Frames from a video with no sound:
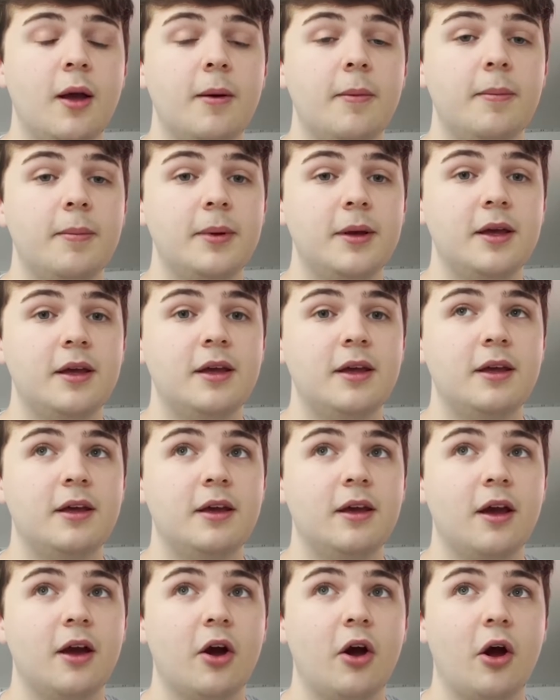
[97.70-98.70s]

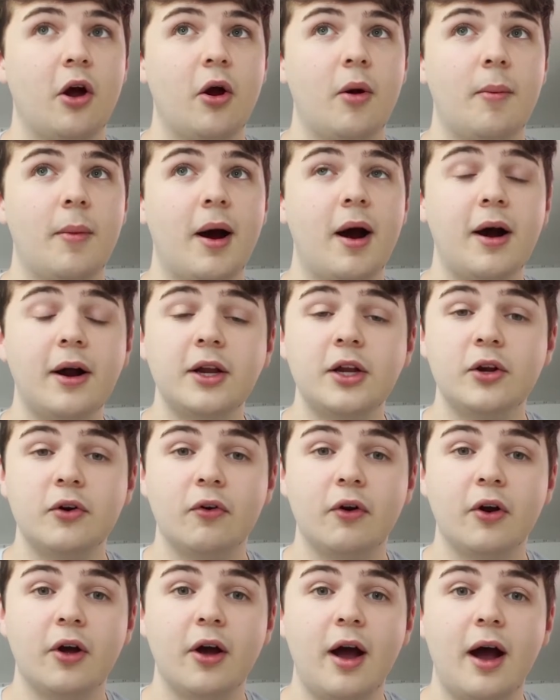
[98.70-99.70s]
be um,
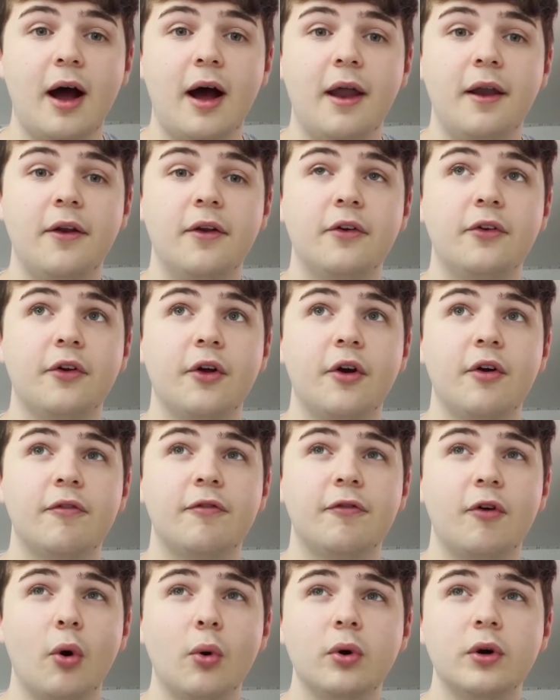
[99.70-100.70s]
accurate and
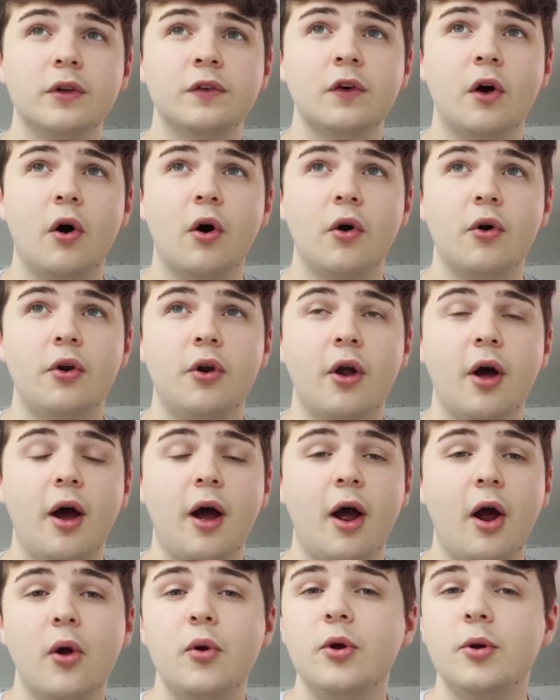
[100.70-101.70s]
focus on
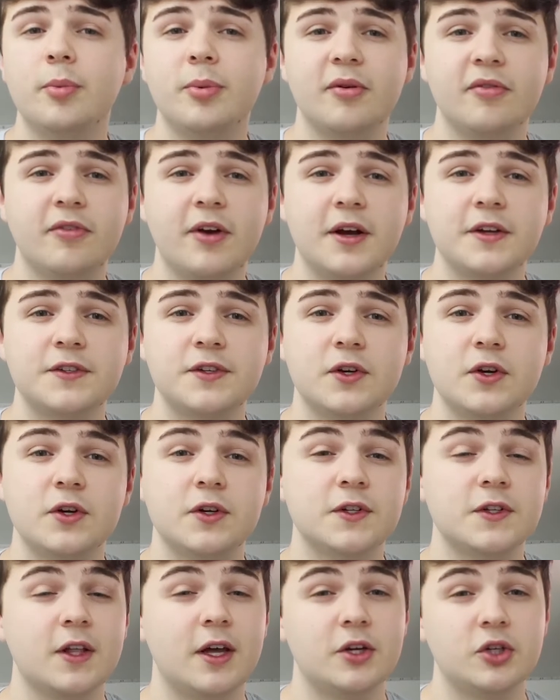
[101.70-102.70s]
how your professor
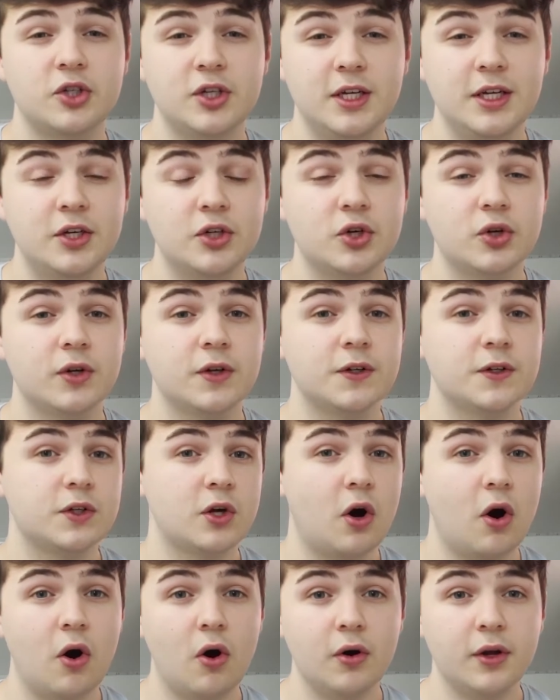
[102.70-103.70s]
slash teacher is
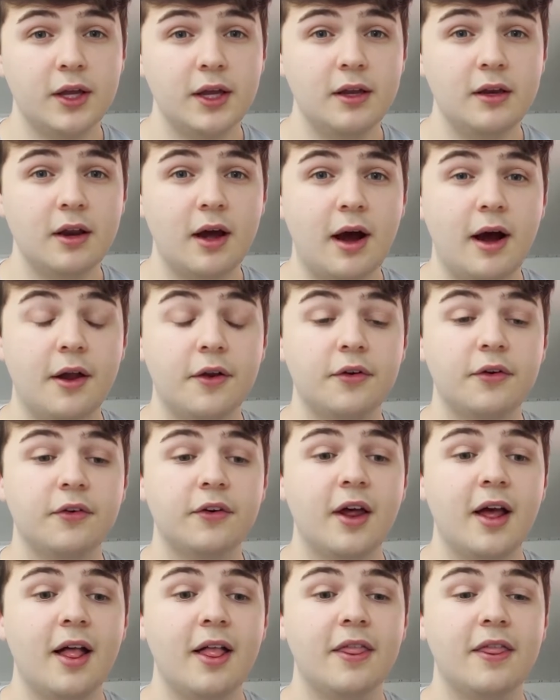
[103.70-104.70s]
talking and
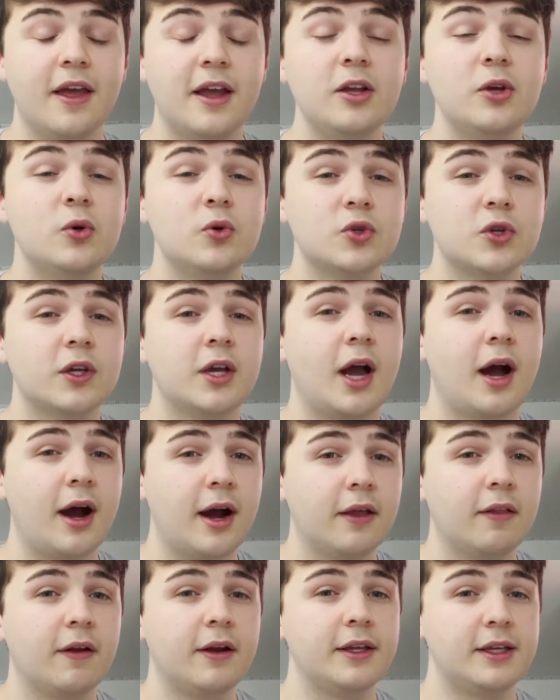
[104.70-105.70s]
they usually
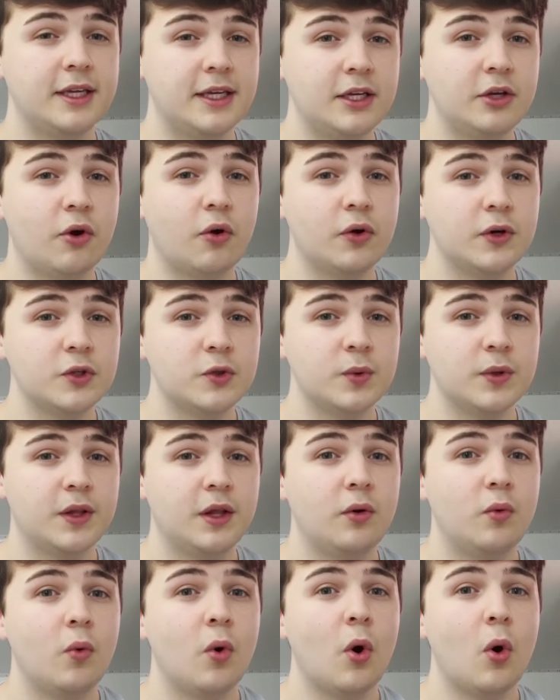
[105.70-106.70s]
highlight key knowledge
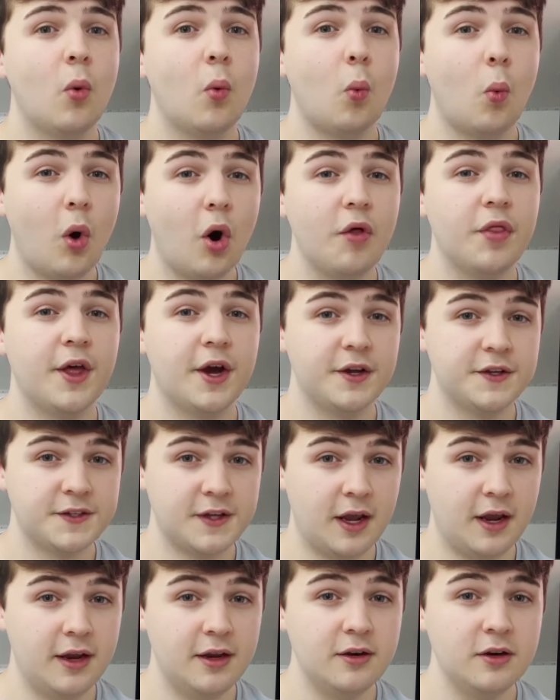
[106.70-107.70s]
within what they're
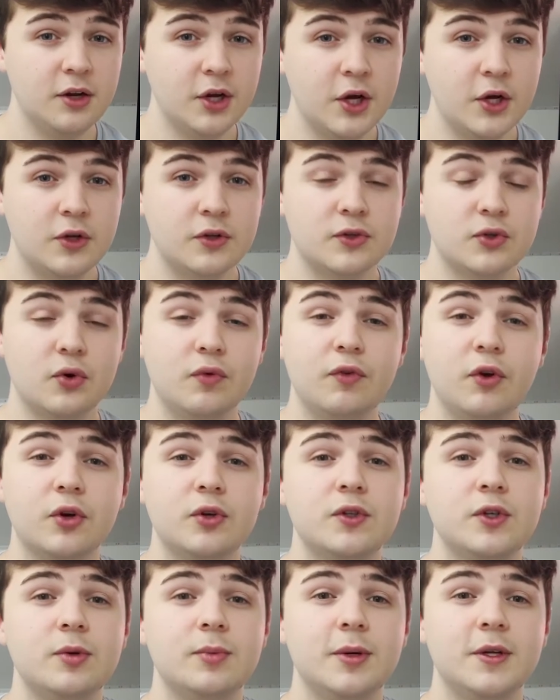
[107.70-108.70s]
saying so if you're
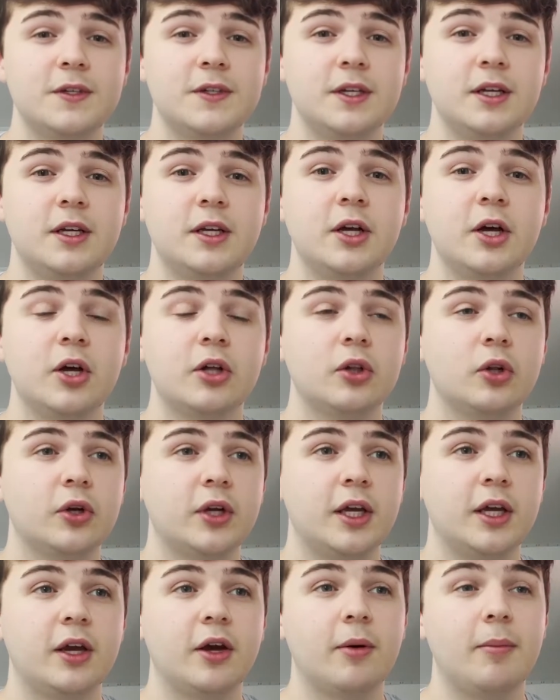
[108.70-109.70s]
too busy
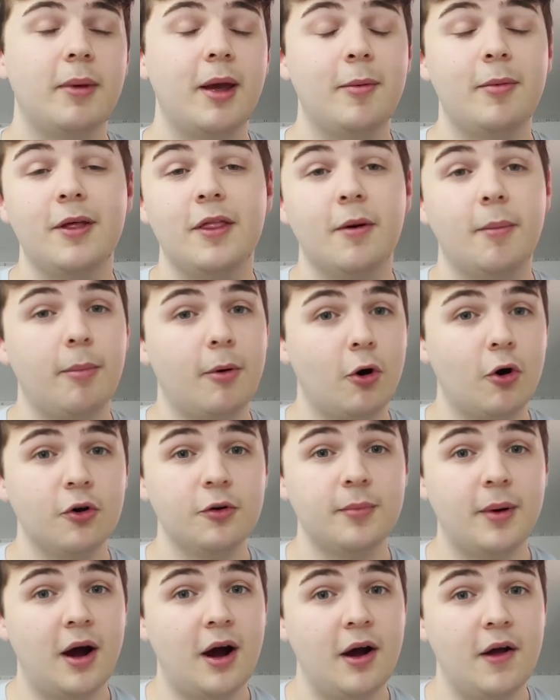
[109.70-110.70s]
looking at maybe the
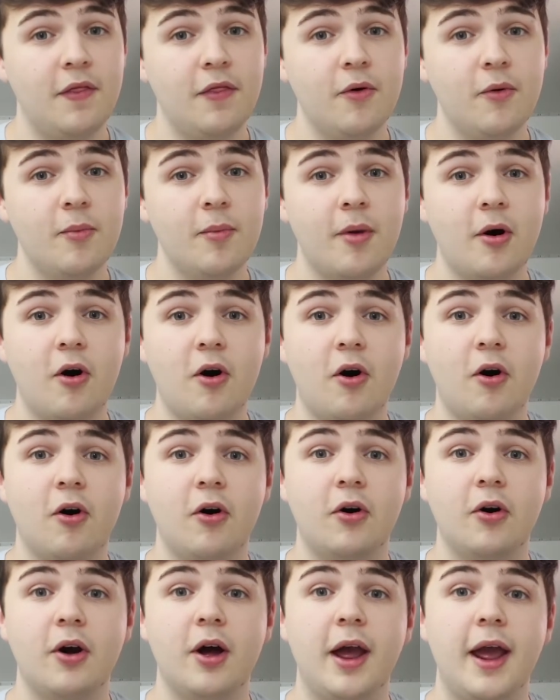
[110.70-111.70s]
board behind them
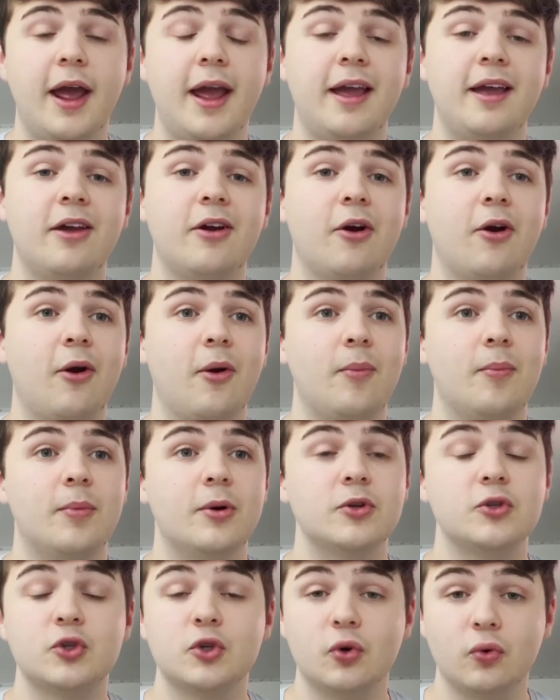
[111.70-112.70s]
or a um,
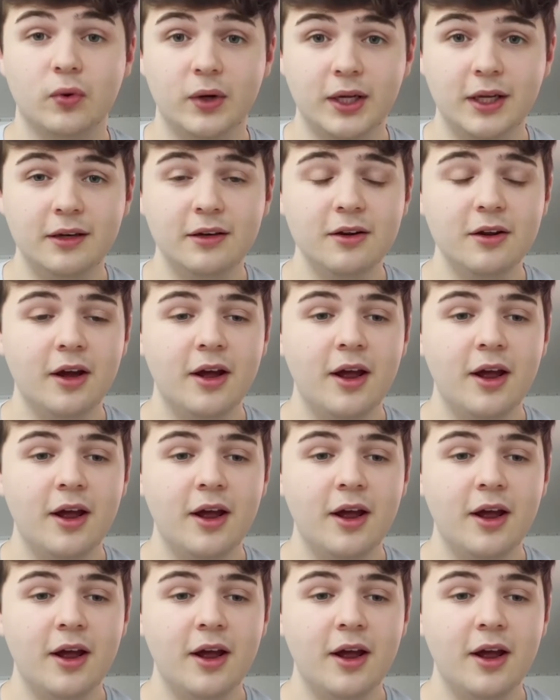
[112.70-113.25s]
screen,